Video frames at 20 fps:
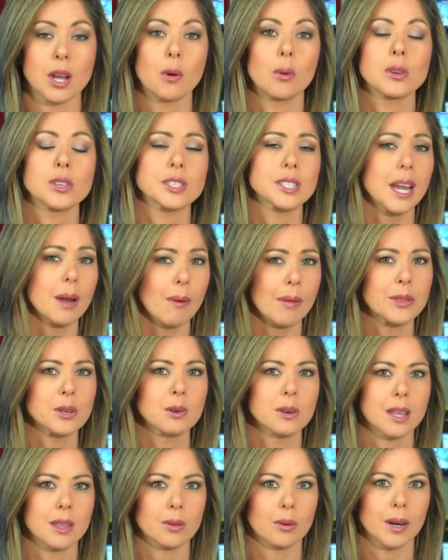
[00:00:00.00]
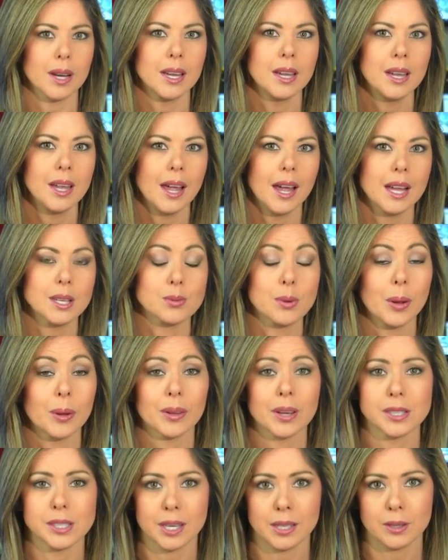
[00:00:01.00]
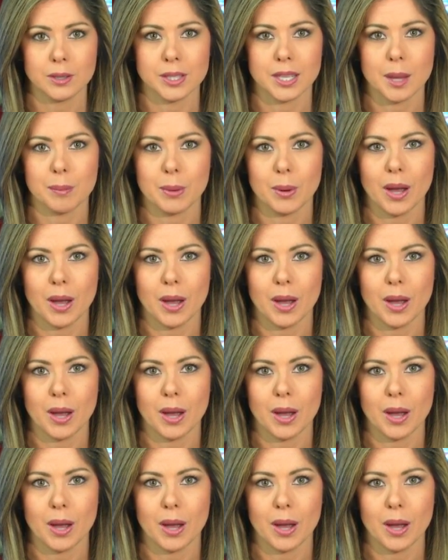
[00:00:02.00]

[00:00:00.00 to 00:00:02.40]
So stay with 23 as we will continue to